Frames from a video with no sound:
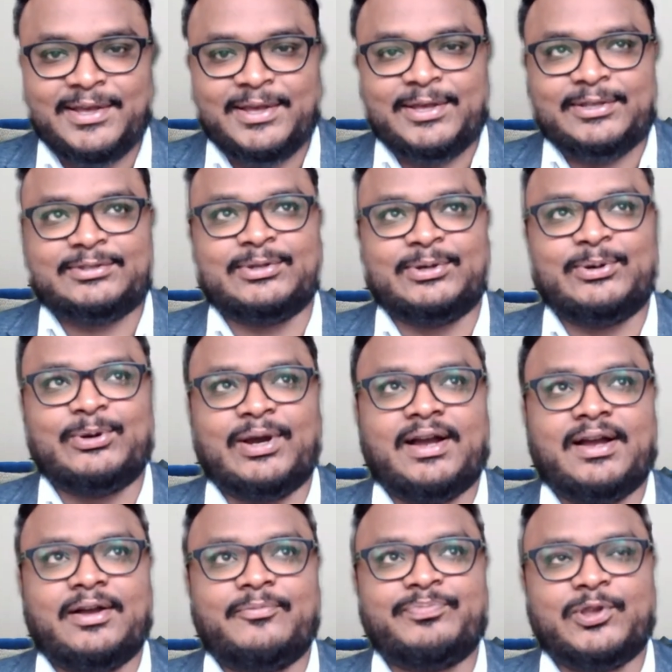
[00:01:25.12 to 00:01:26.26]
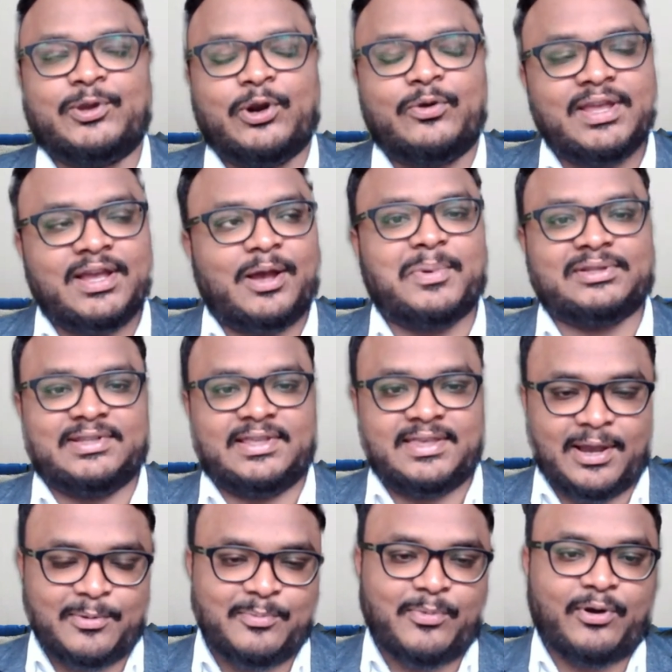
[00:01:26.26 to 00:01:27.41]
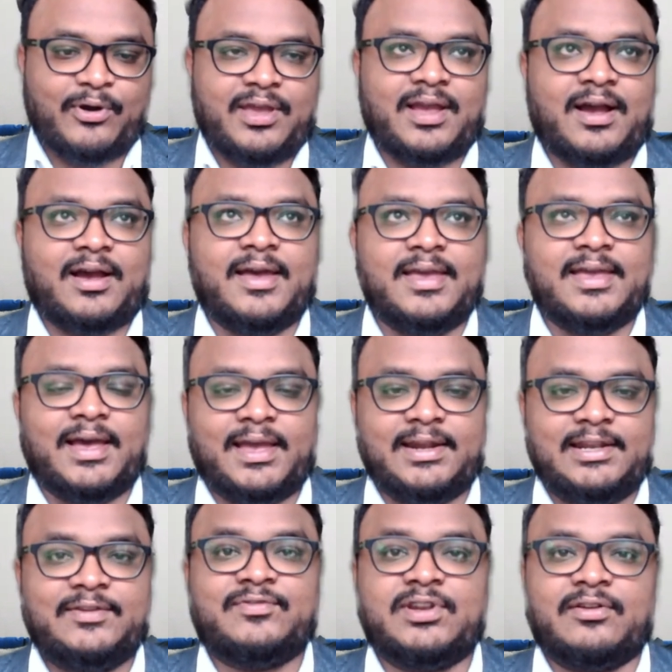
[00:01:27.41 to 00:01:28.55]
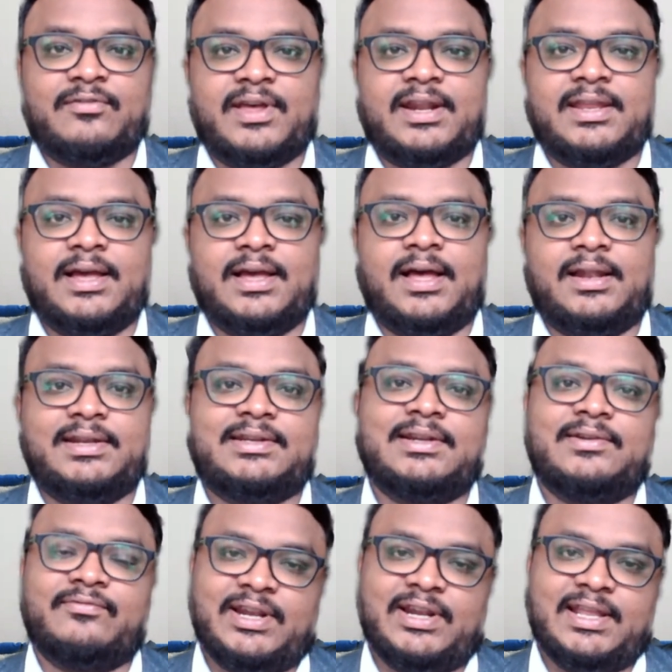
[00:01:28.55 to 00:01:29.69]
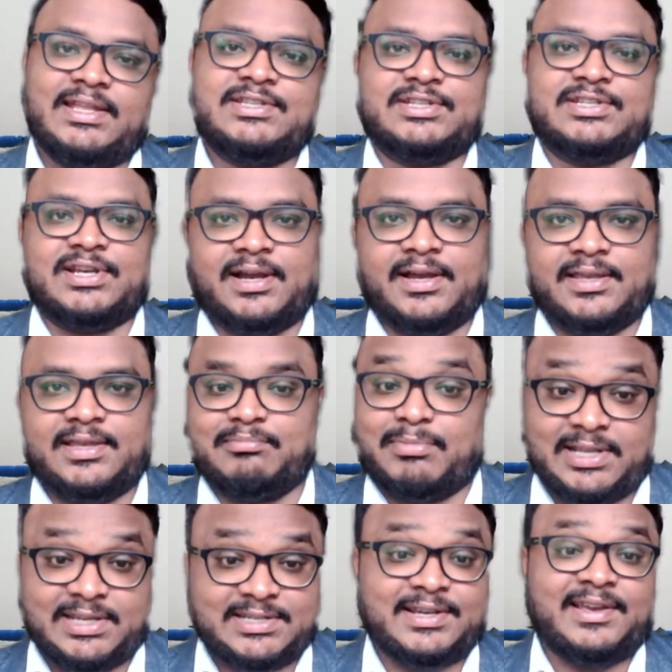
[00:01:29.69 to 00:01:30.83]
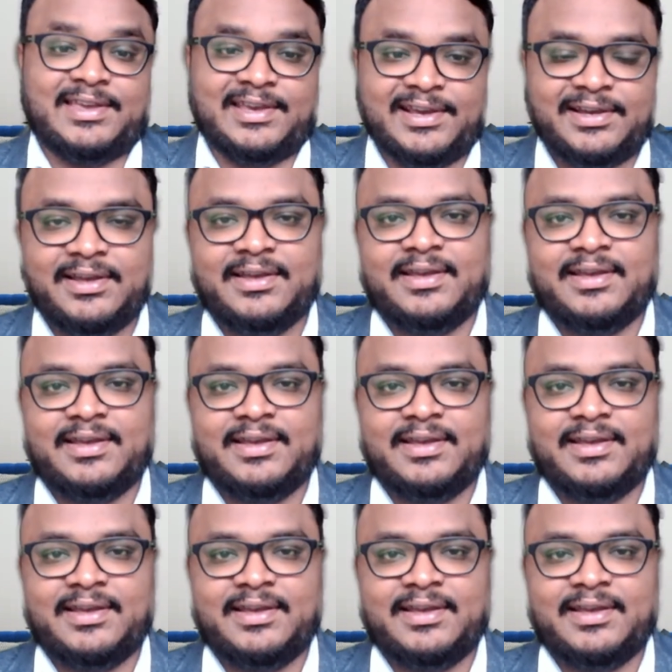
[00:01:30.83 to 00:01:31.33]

So um, growing up as a young boy, I, I lived in a very uh, little village uh, in Malaysia here.